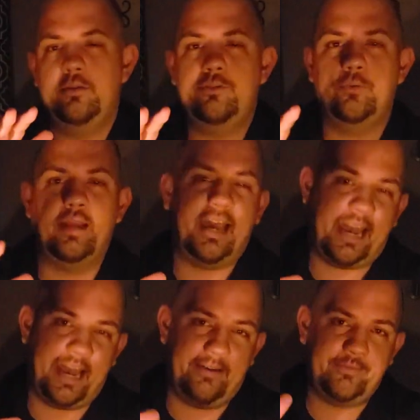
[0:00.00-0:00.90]

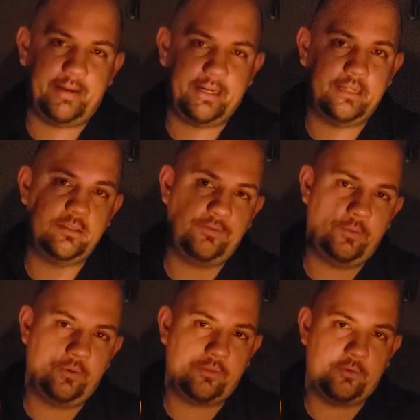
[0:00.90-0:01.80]
2.5, I guess if
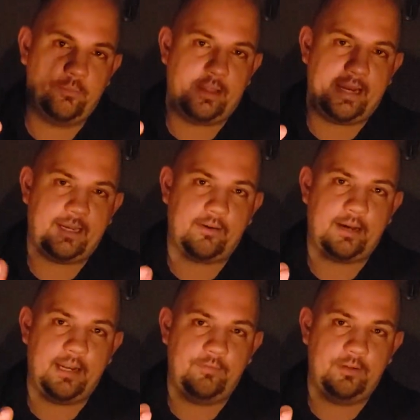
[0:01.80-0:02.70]
you want to throw Blackout
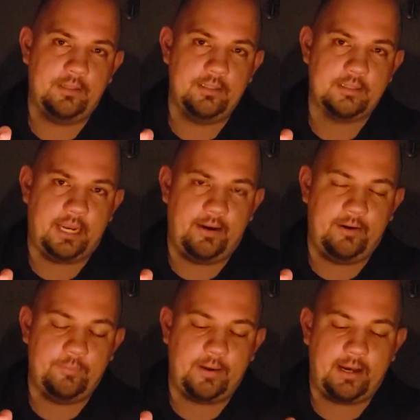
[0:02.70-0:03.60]
kind of into the
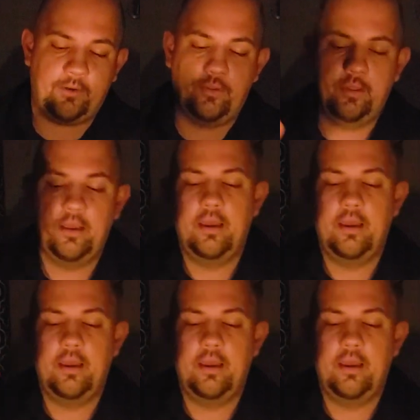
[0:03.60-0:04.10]
scarier pile,